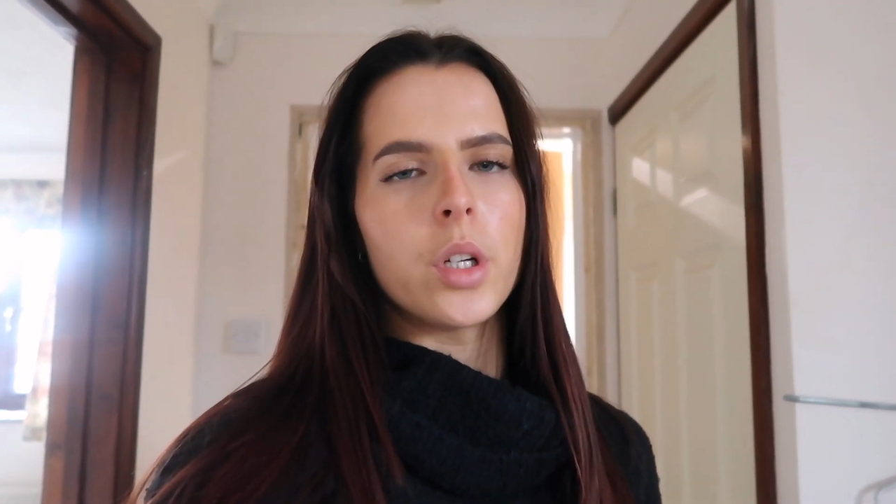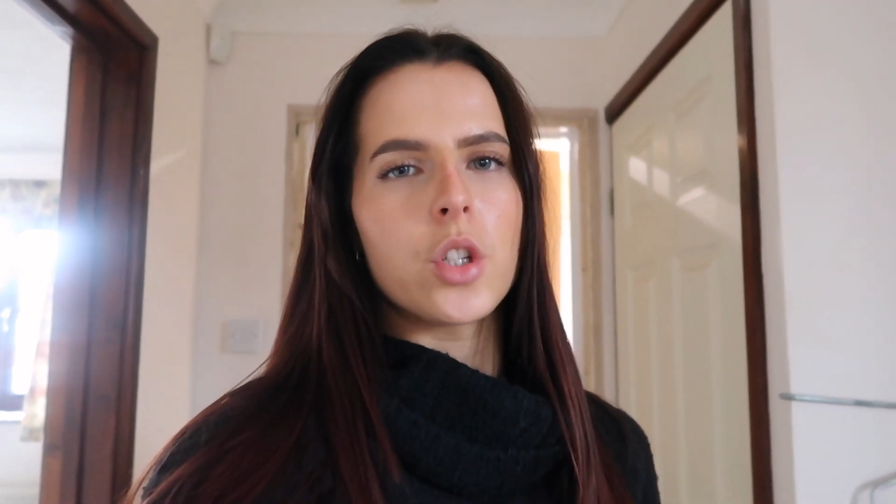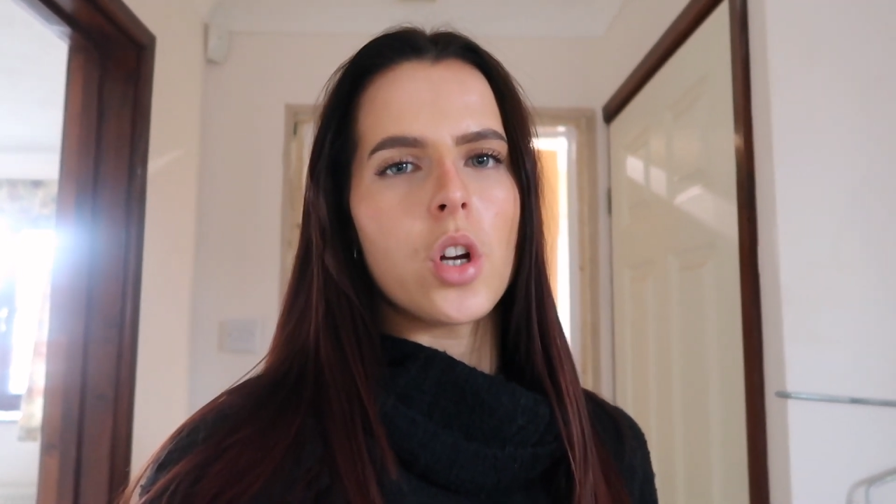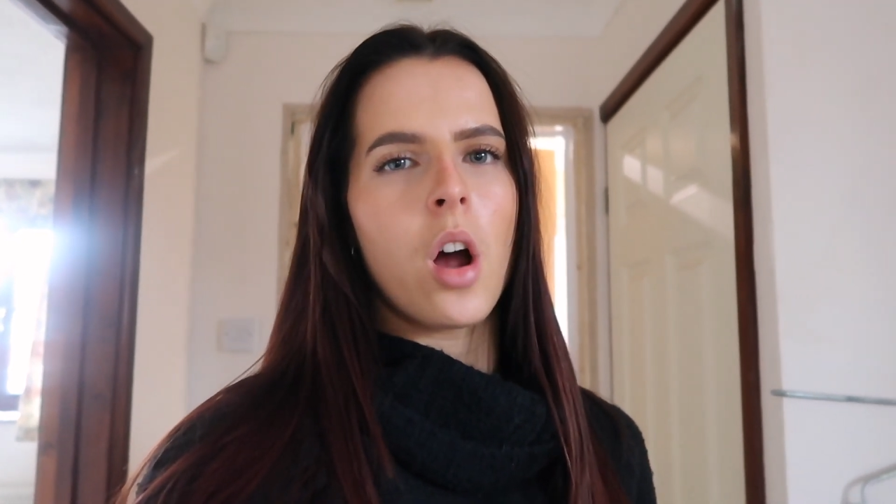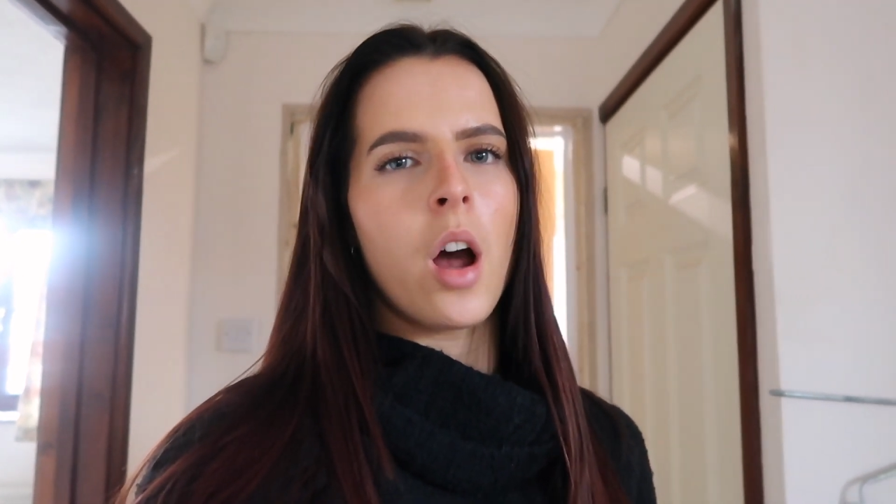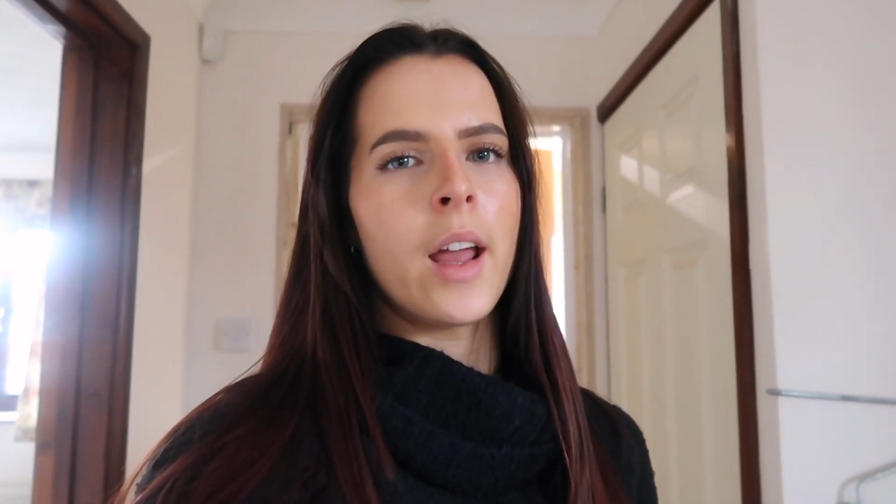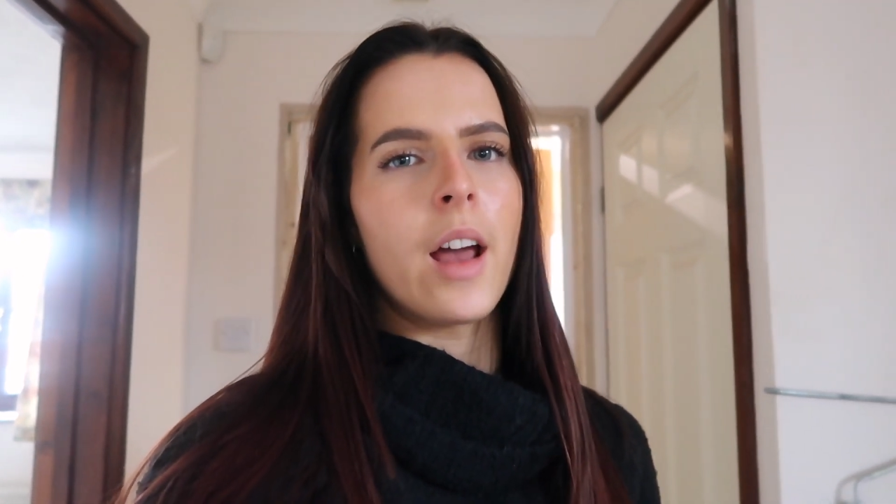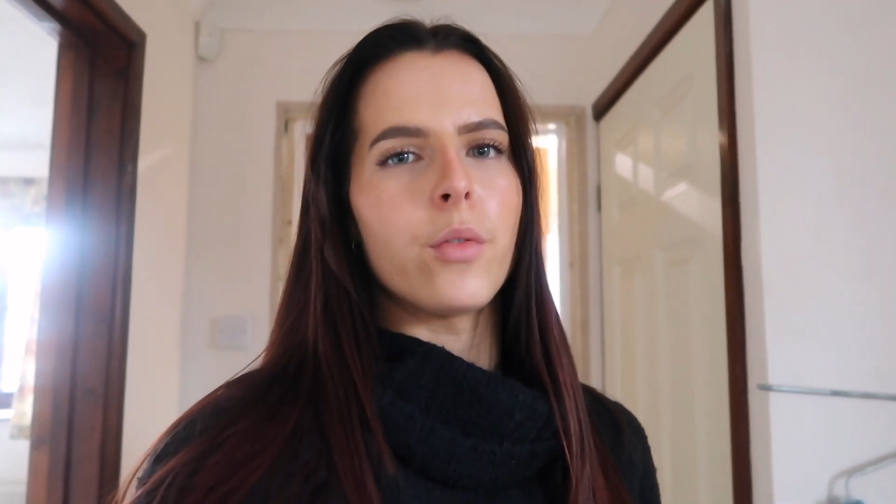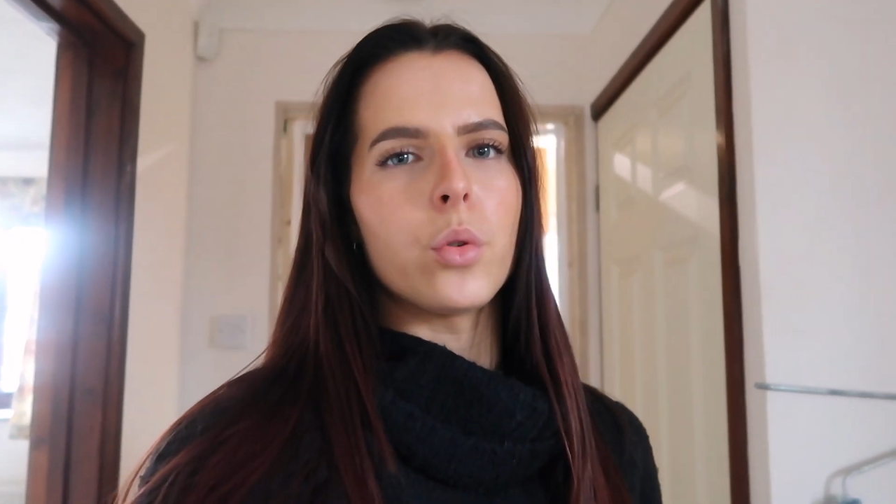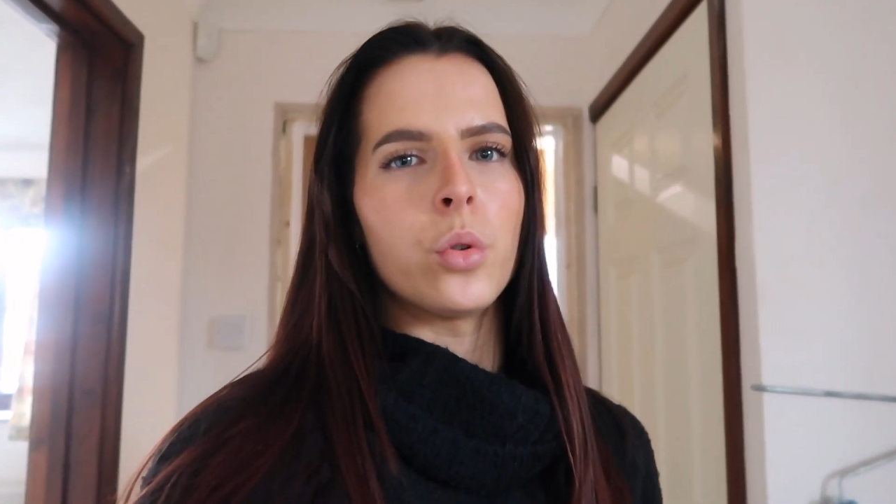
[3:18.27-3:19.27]
which I
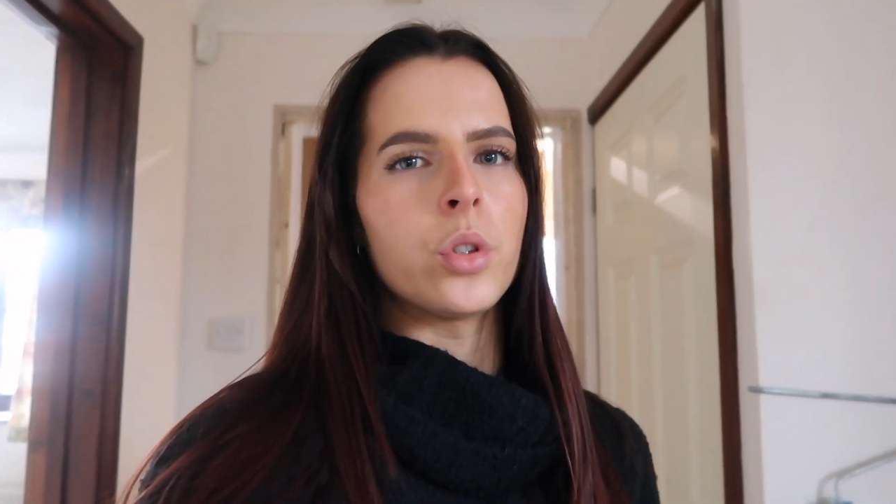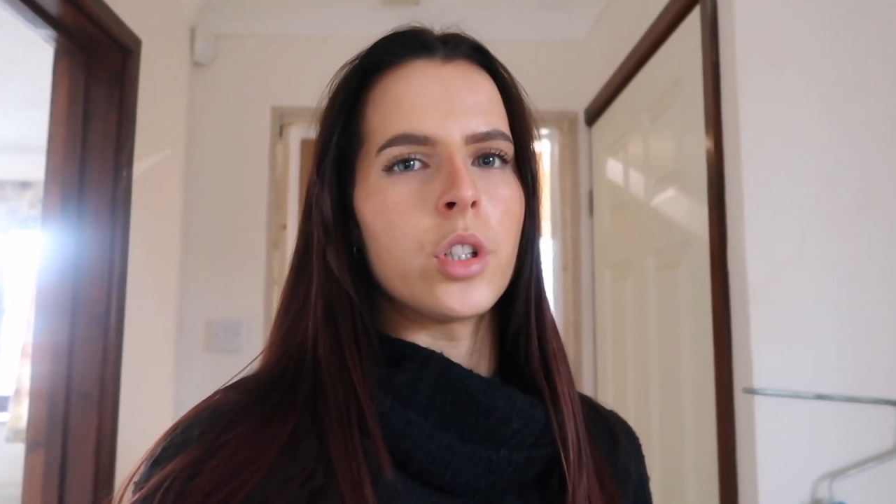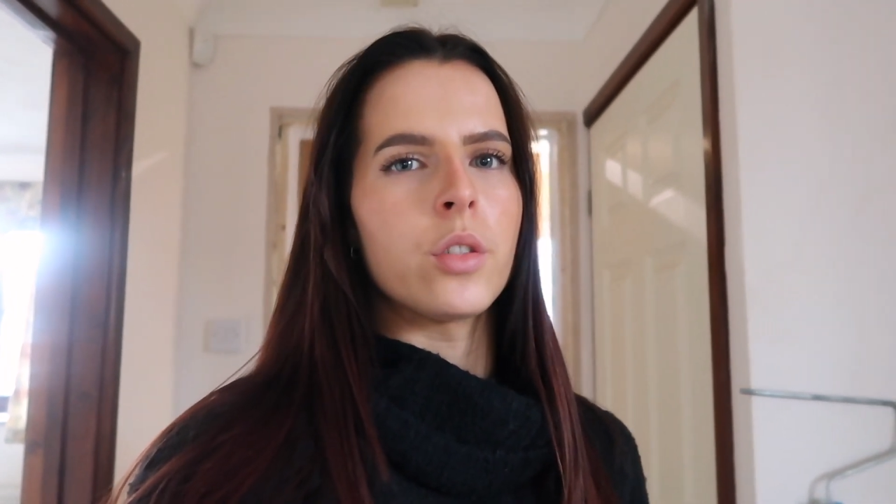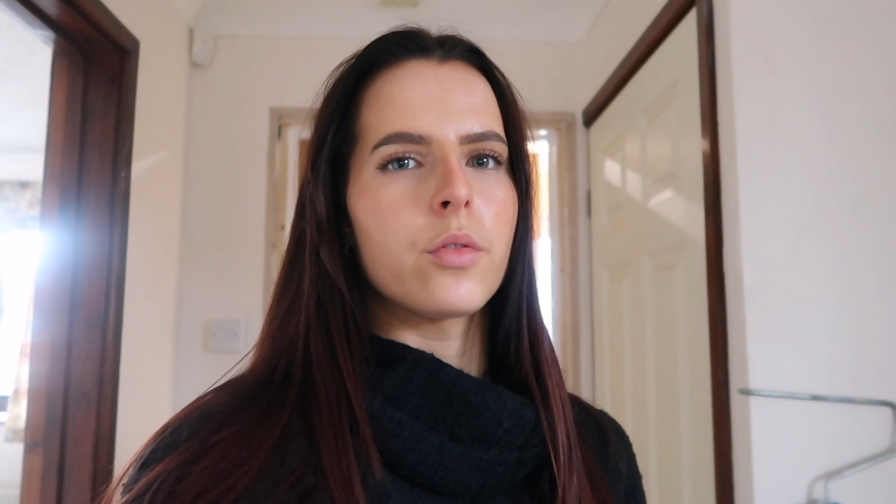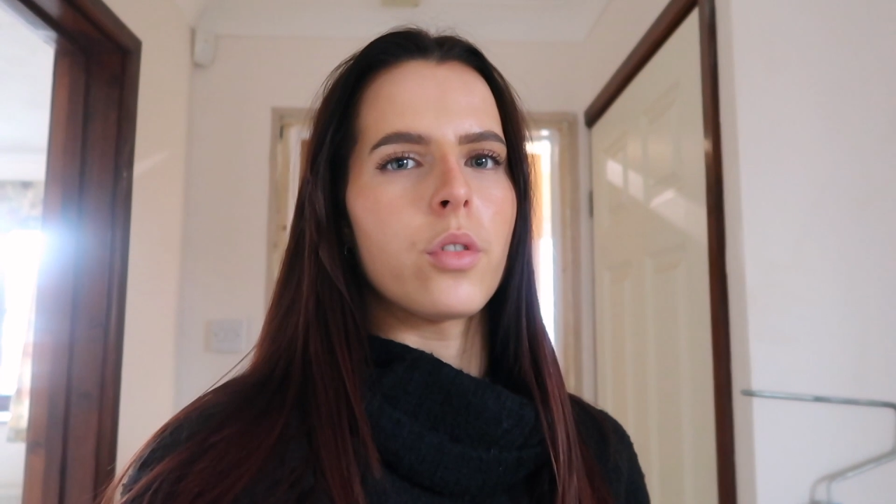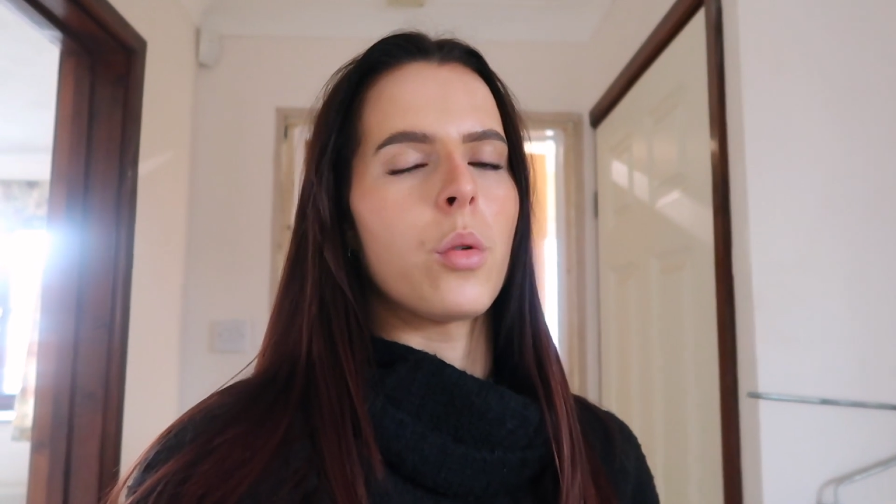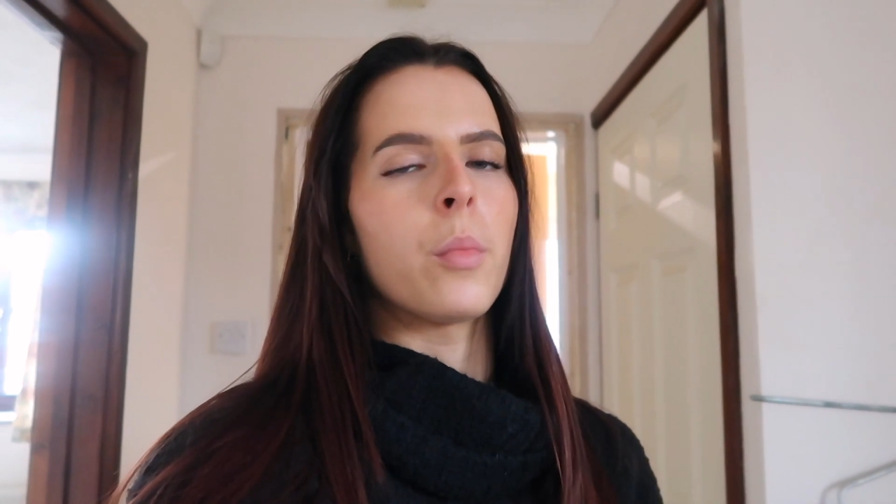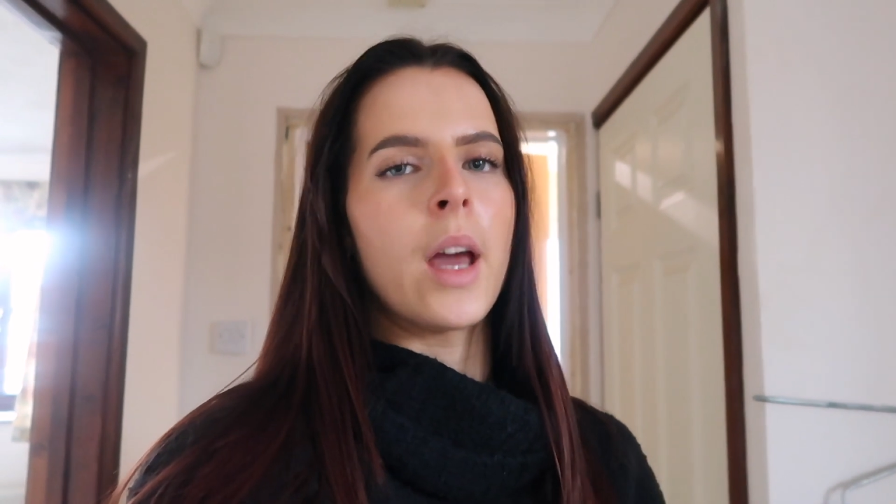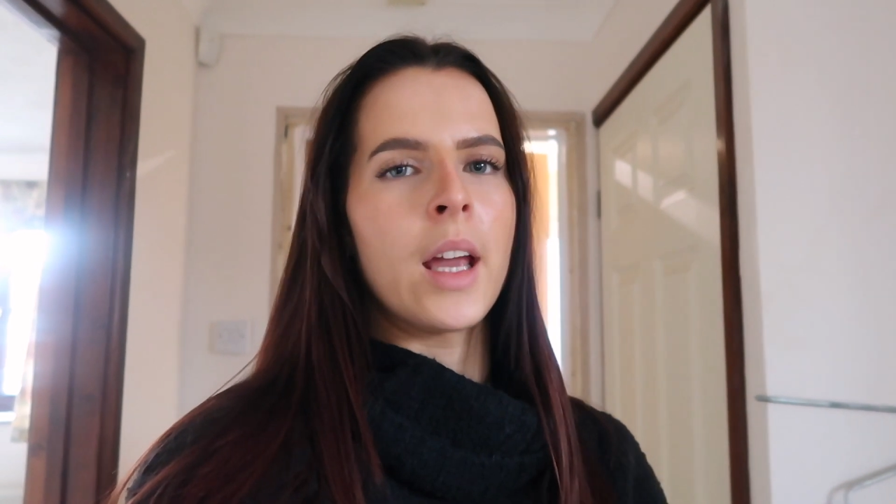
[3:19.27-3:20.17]
have ordered from